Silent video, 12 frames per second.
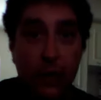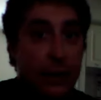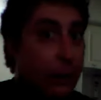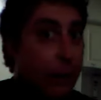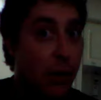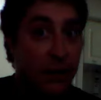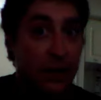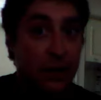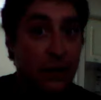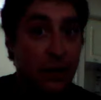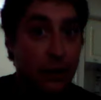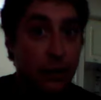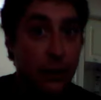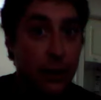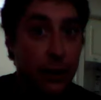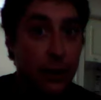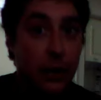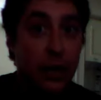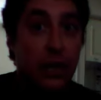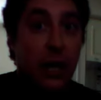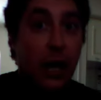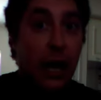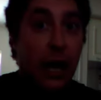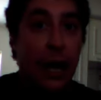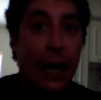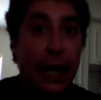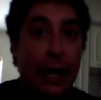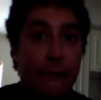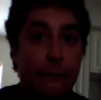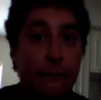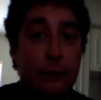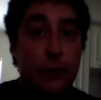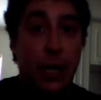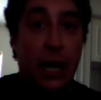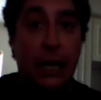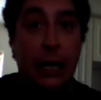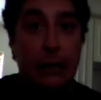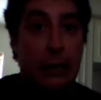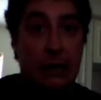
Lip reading: not removing the cylinder. I shot it